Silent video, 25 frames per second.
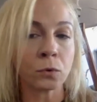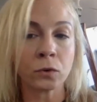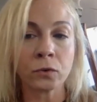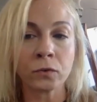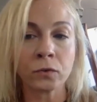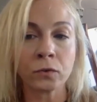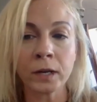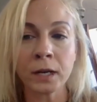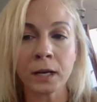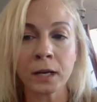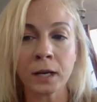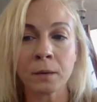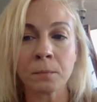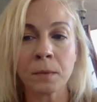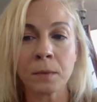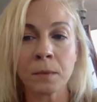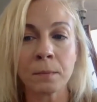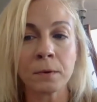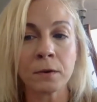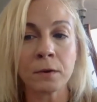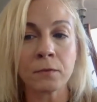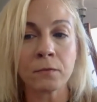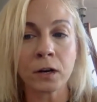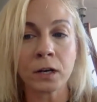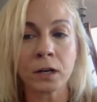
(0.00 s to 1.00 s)
greening may
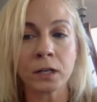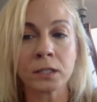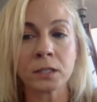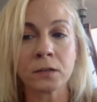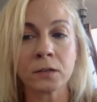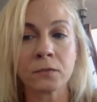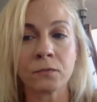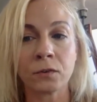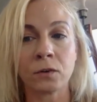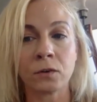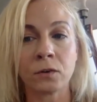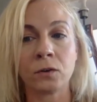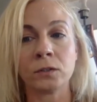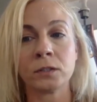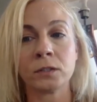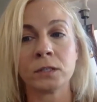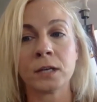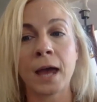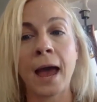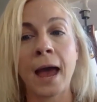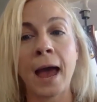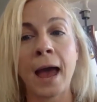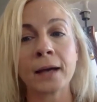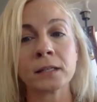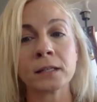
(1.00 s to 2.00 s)
be very difficult
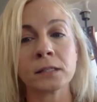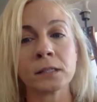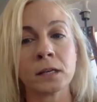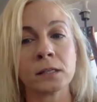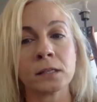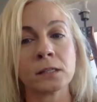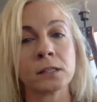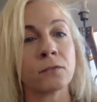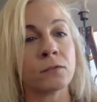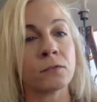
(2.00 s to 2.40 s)
to access